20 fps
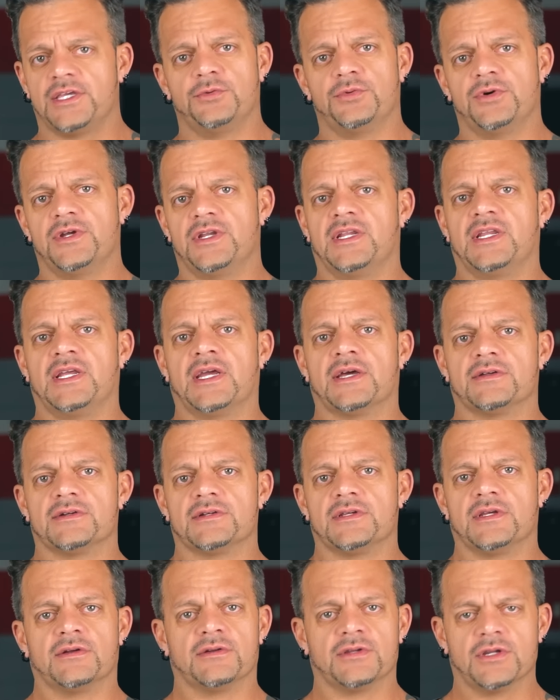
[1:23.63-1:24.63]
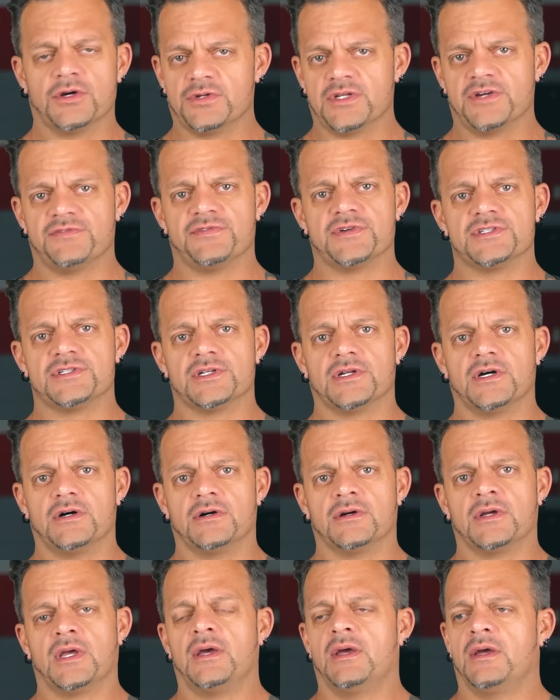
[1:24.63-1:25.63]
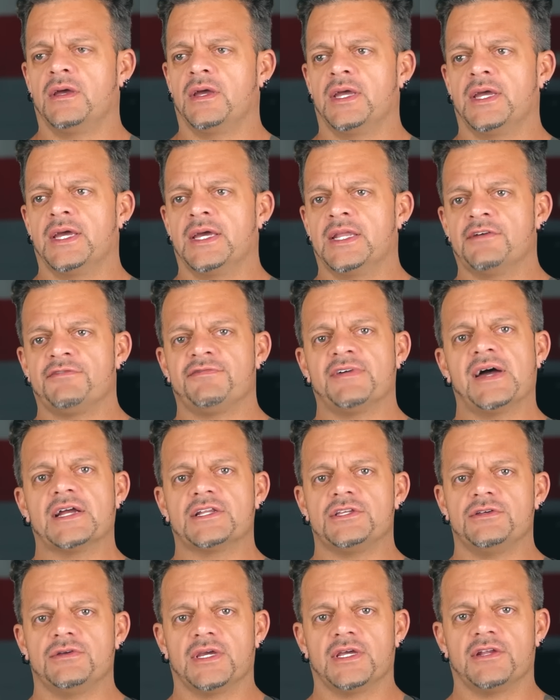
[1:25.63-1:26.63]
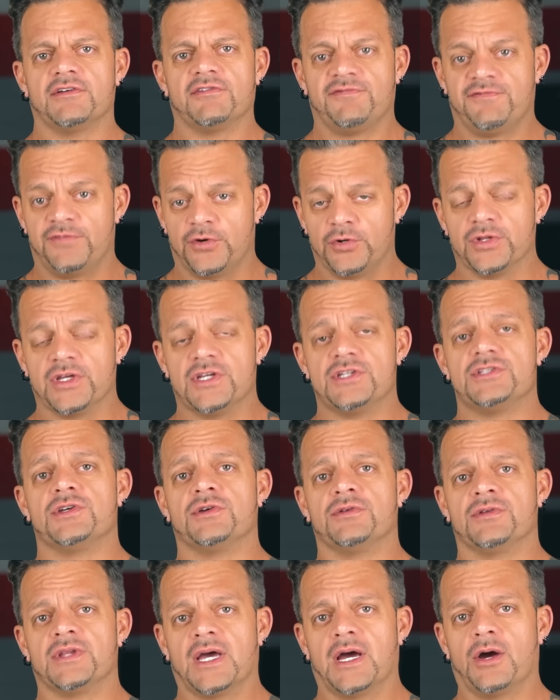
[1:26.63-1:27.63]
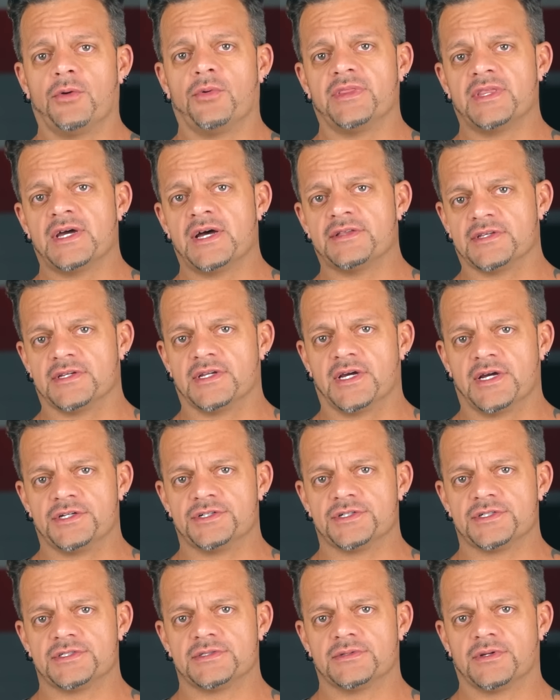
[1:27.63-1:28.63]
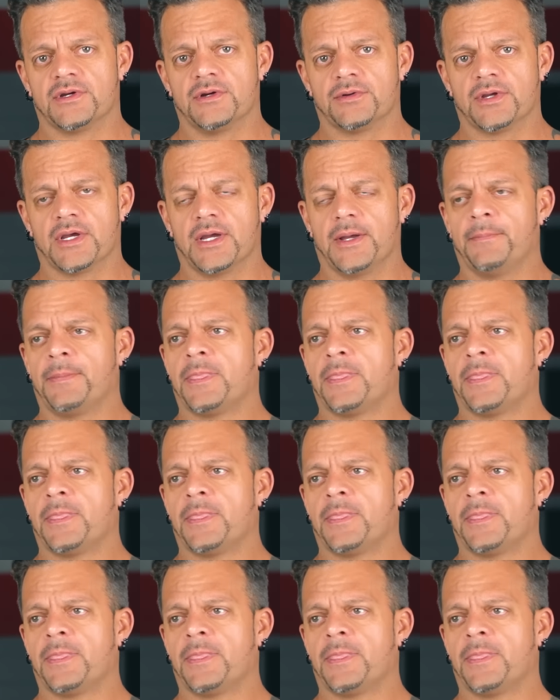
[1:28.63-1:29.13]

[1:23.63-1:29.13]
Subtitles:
you would any other, no difference at all. And in fact, you get it fully tuned out without the nitrous, okay?